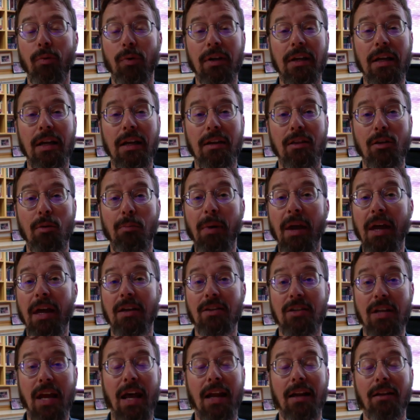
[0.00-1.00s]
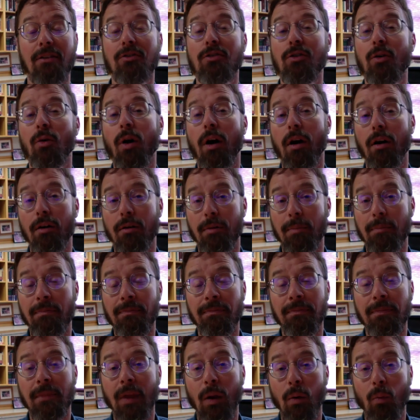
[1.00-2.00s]
We're getting the page added to our
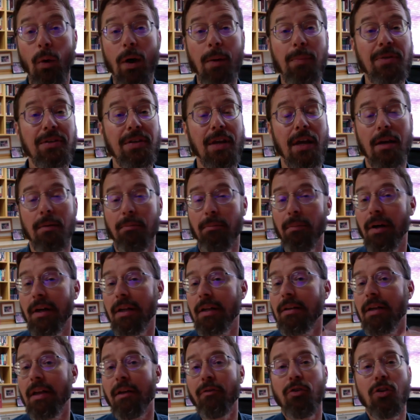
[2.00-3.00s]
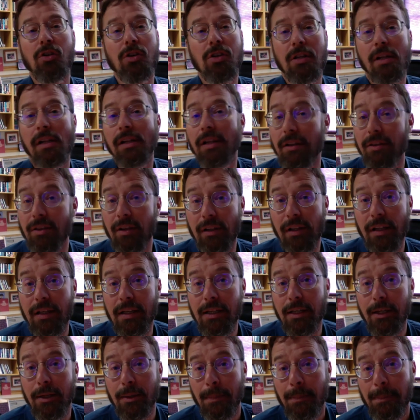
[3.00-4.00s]
website, but if you just click the
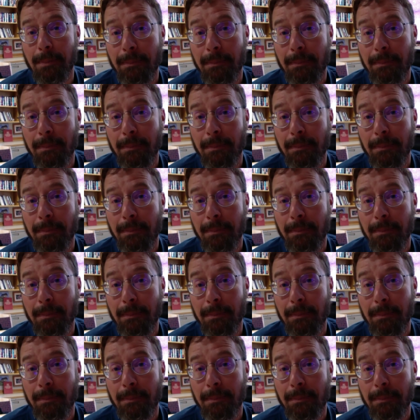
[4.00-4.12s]
link